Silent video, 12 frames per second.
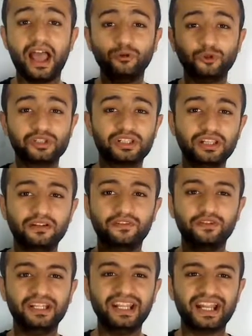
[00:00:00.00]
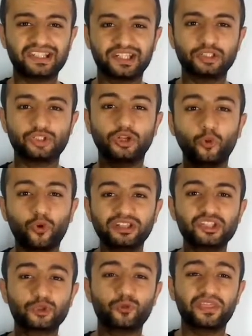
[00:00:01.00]
I was delivering a session
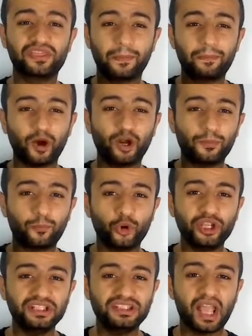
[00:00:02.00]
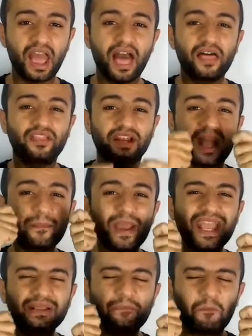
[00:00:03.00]
once with the PowerPoint that I
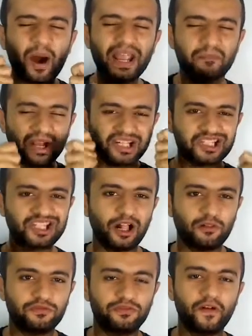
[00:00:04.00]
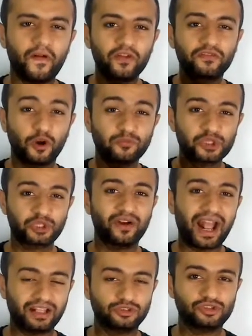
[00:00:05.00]
made by myself from
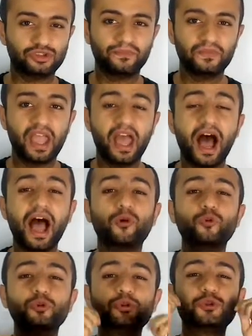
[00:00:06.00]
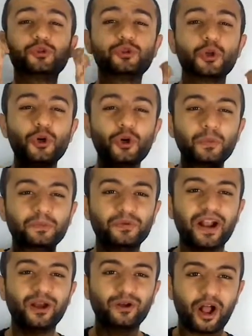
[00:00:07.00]
scratch. I was so
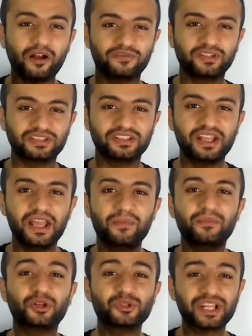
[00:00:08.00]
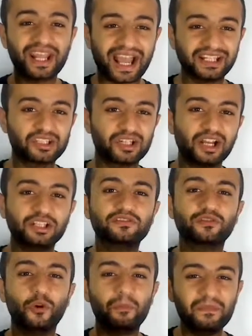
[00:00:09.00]
proud of it because I had
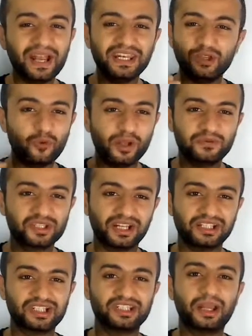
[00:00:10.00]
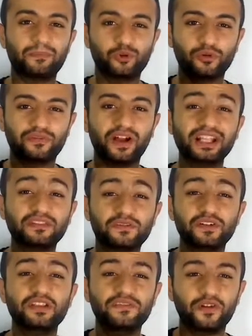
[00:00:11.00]
signed for many websites that provide
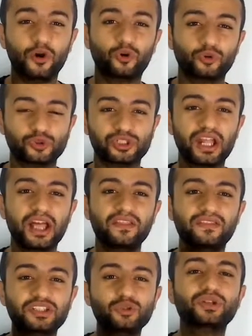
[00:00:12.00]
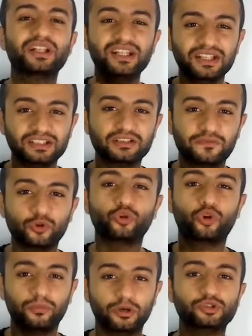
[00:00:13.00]
free photos that you can edit
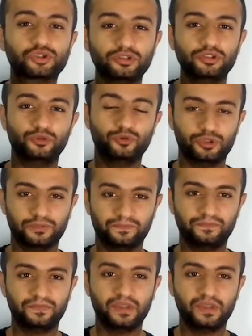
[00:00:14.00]
for commercial use.